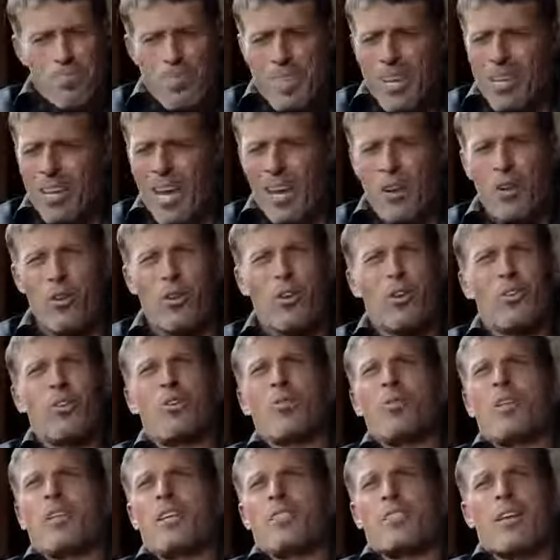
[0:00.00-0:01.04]
I heard
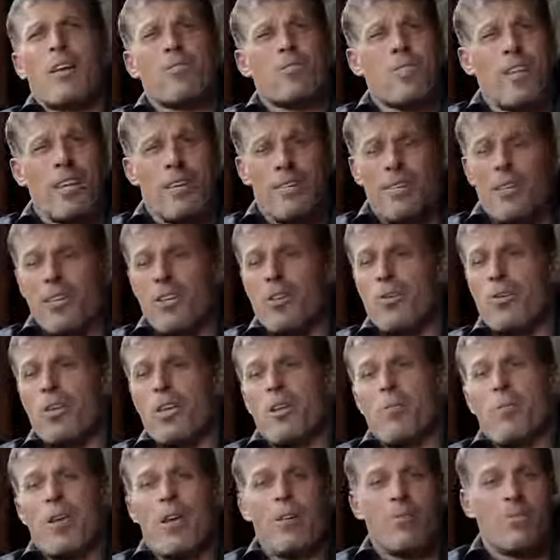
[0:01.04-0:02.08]
annuities, and I was like, annuity
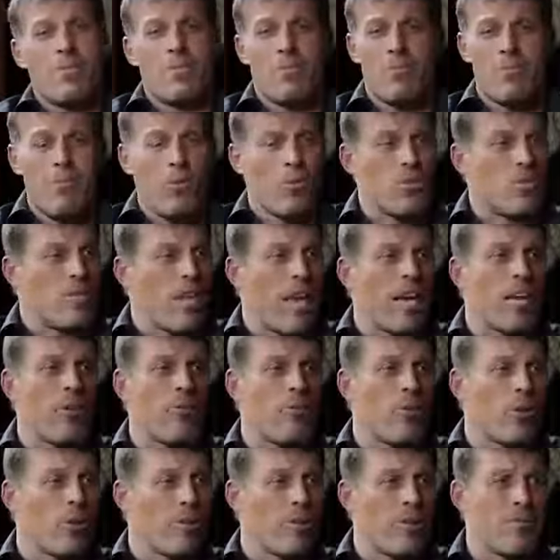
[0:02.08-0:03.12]
maybe was the most negative
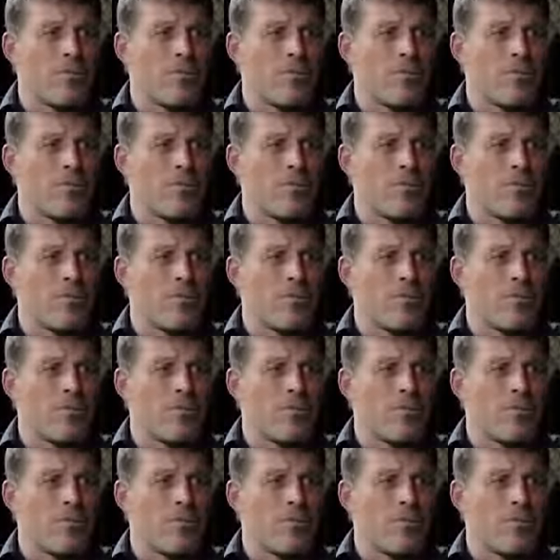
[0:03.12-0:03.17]
word.